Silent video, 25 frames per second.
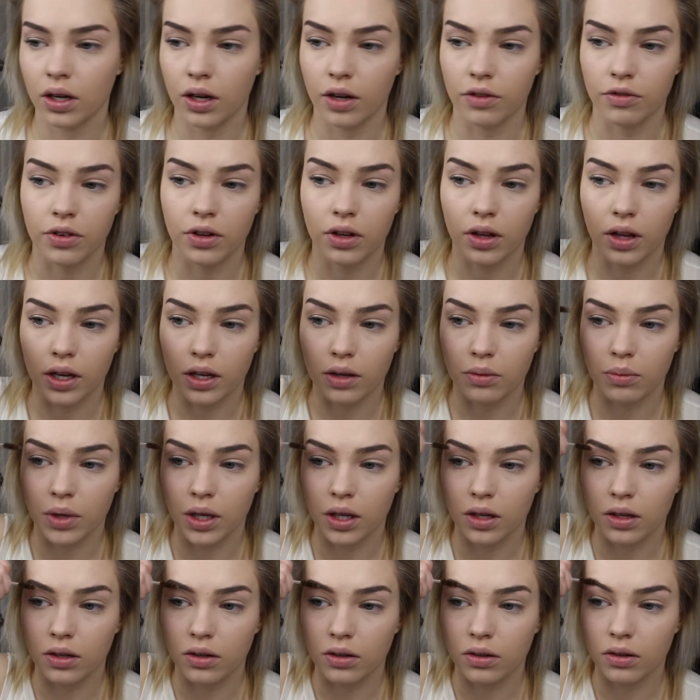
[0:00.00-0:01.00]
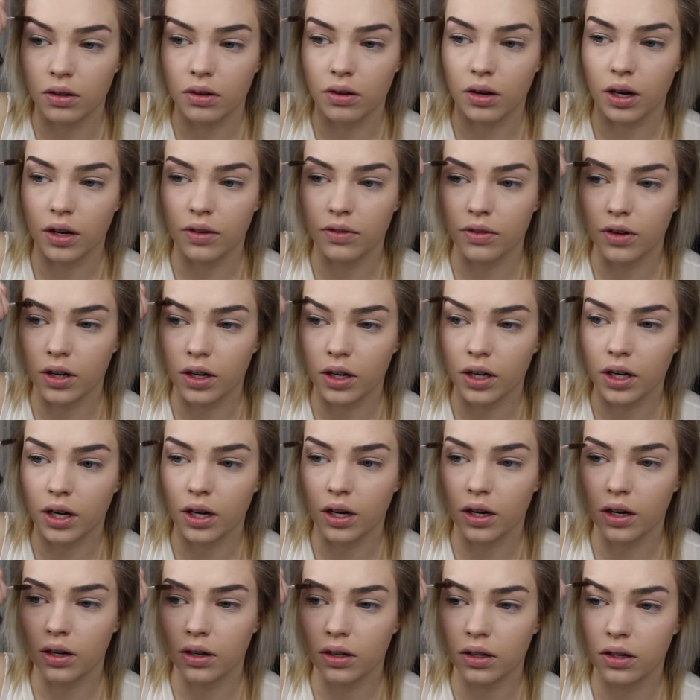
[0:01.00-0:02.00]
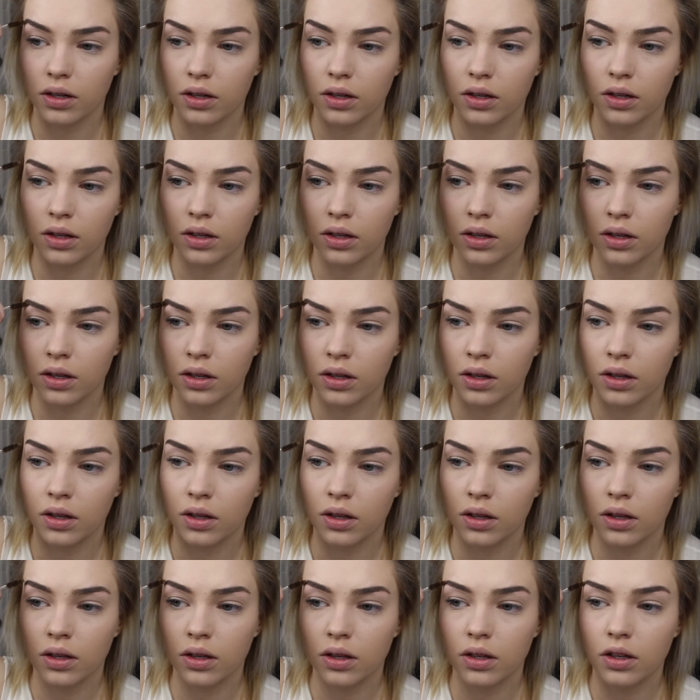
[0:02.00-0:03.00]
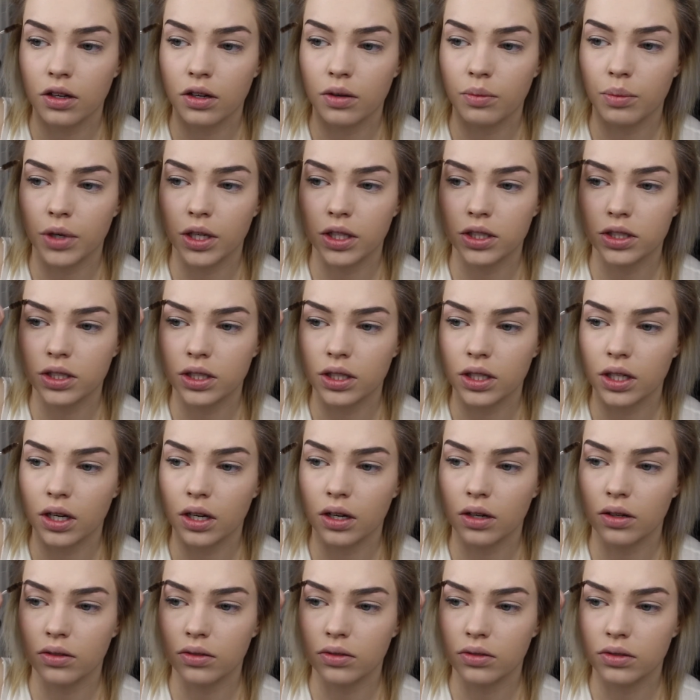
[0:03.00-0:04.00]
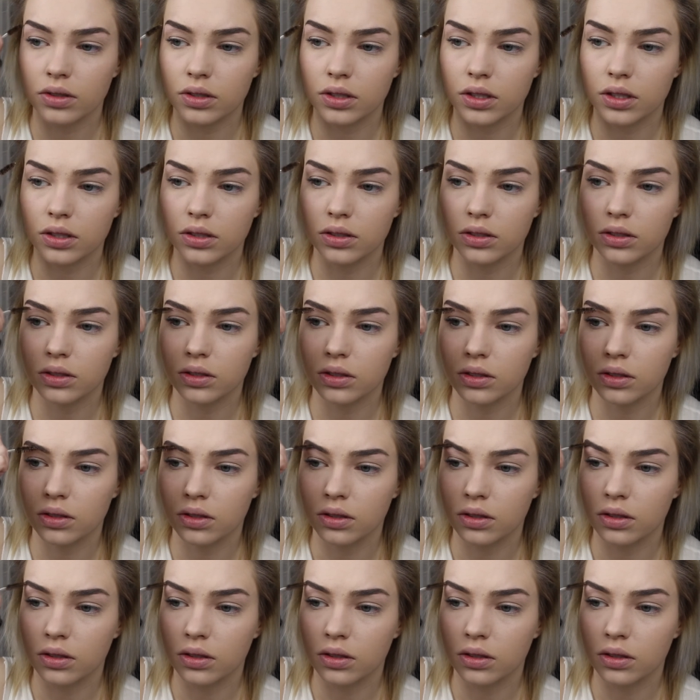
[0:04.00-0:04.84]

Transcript: if you're like me and you don't have dark hair, you're brushing out, because